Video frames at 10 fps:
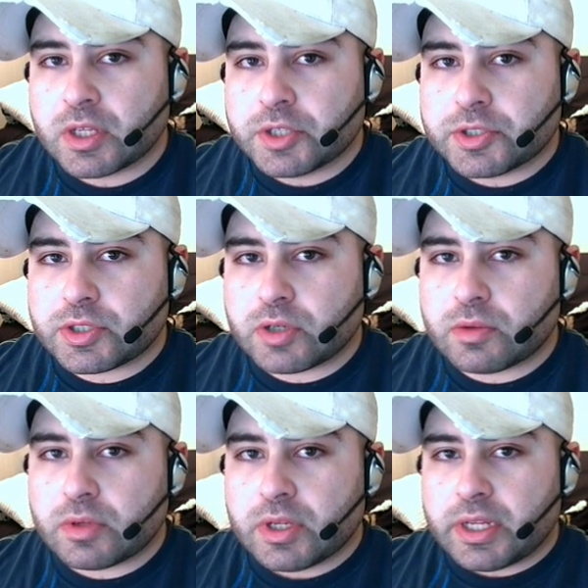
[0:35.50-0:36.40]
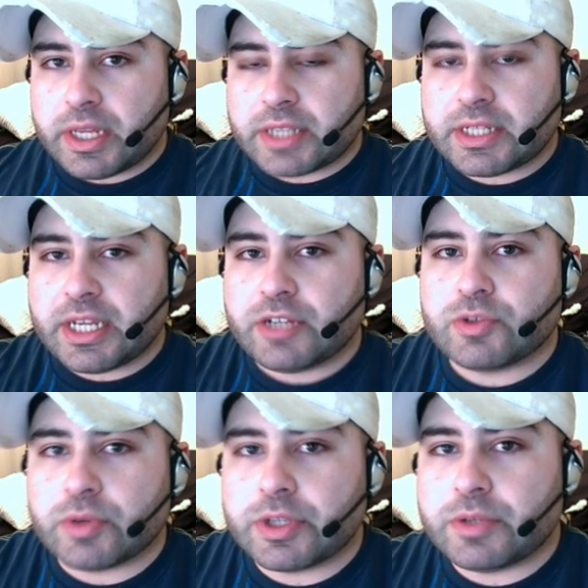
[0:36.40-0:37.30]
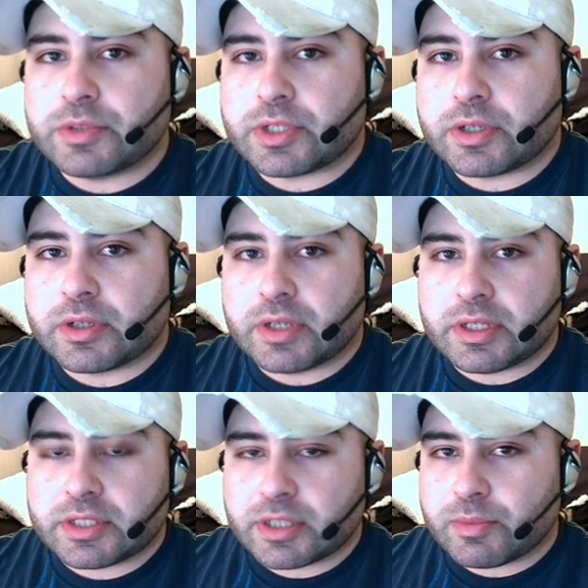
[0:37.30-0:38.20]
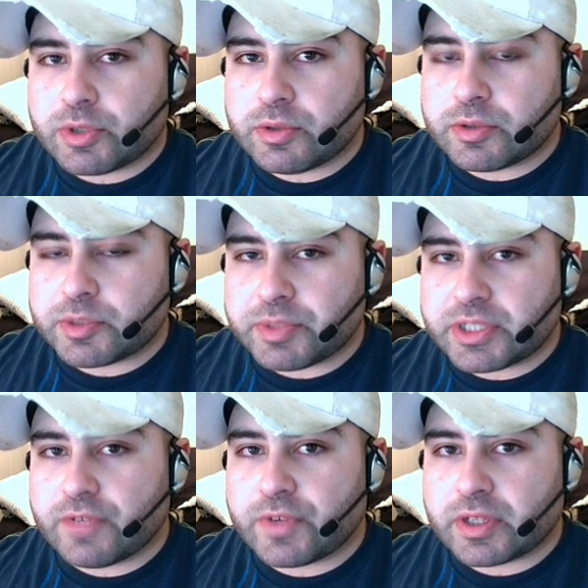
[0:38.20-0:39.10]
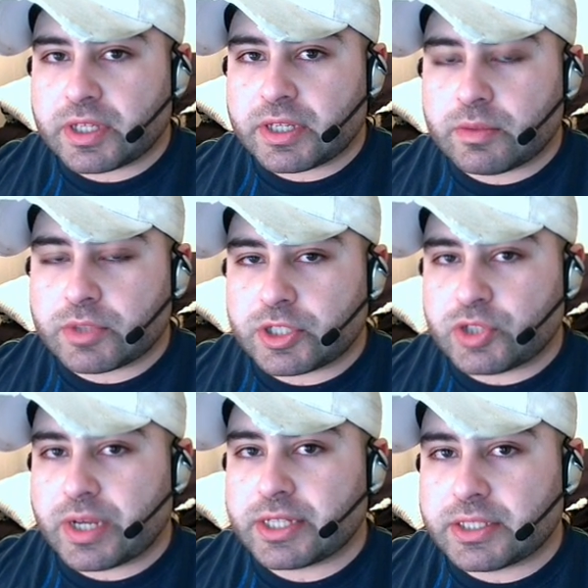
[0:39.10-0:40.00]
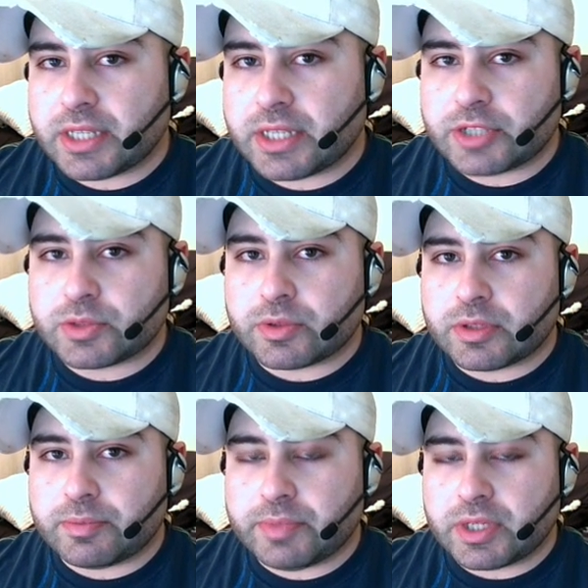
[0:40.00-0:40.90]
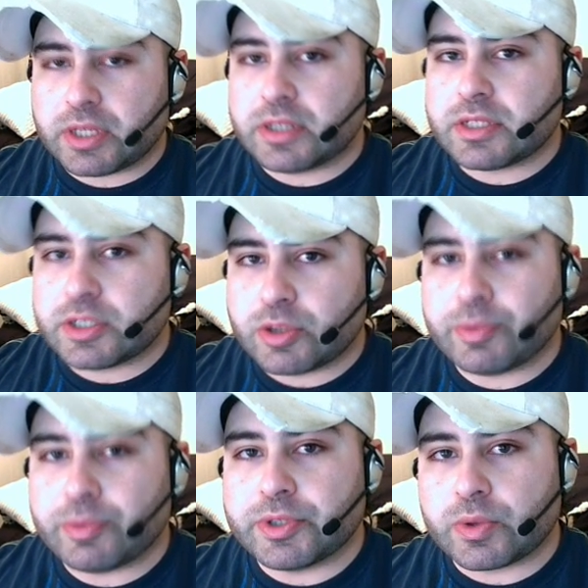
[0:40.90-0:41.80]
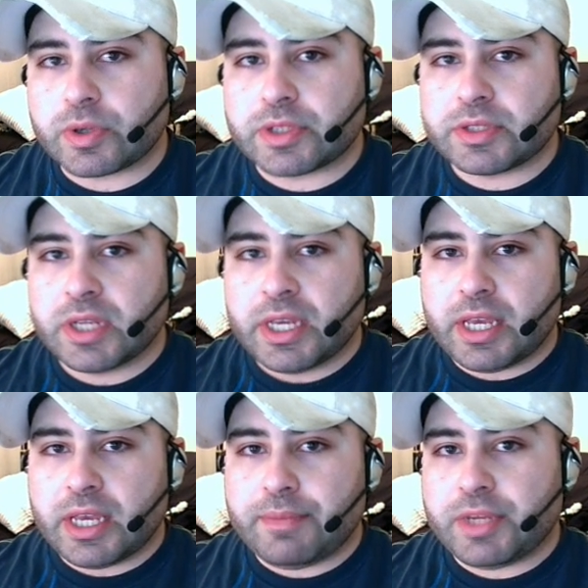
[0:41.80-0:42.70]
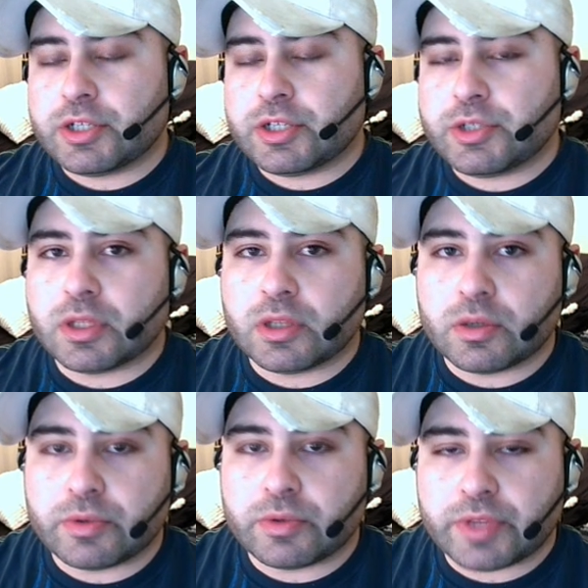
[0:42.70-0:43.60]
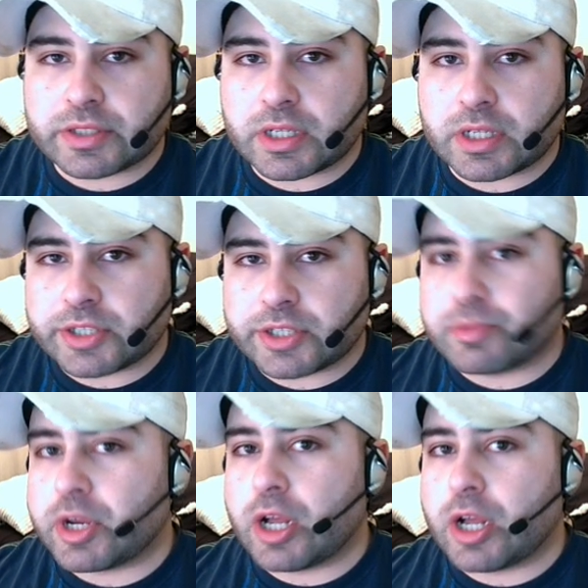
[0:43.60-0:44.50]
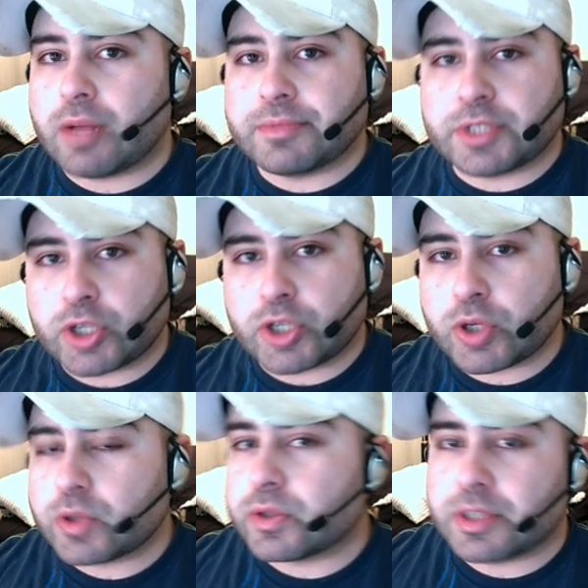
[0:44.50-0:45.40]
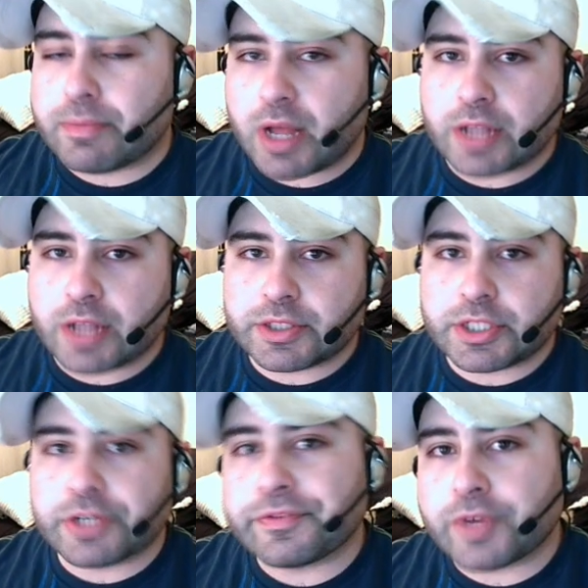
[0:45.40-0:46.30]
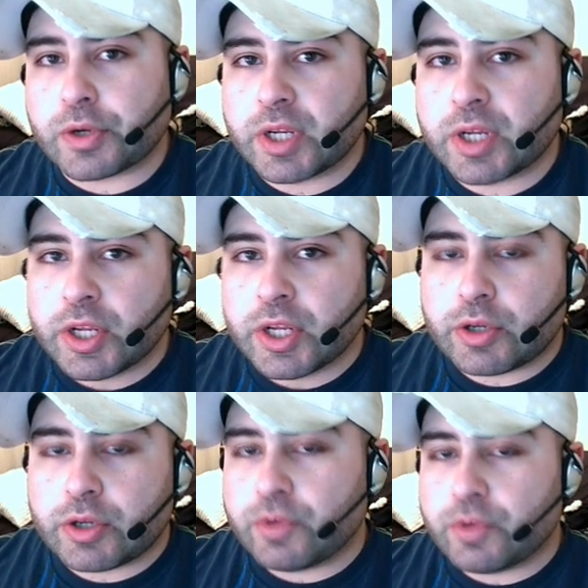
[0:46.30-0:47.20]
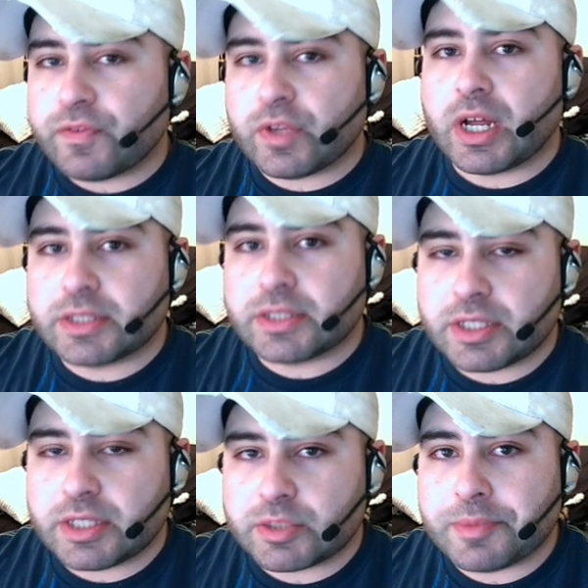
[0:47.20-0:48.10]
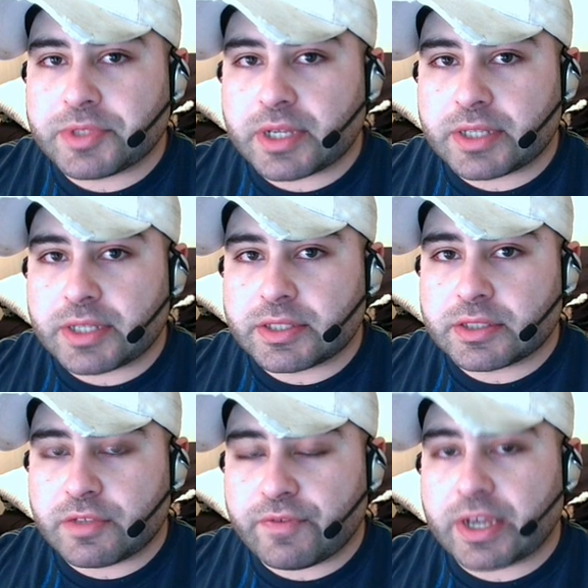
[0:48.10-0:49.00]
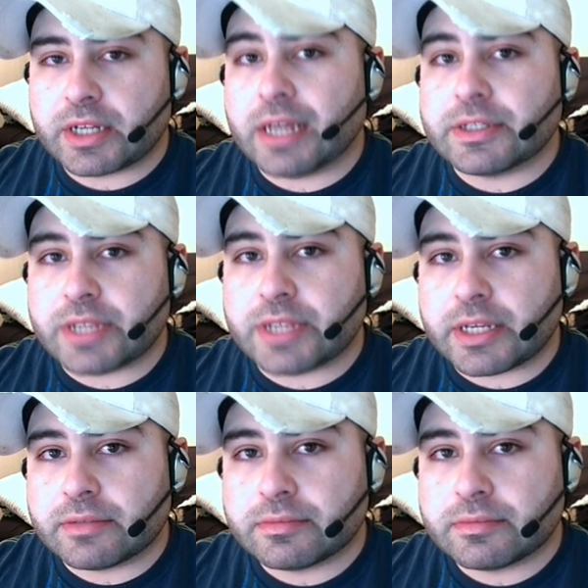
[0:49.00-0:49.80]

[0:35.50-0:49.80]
So, as an Android user, as someone who specifically was attracted to Android because it's open source and because you can load things like custom ROMs and kernels and mods to your phone, you flock to these websites to find content.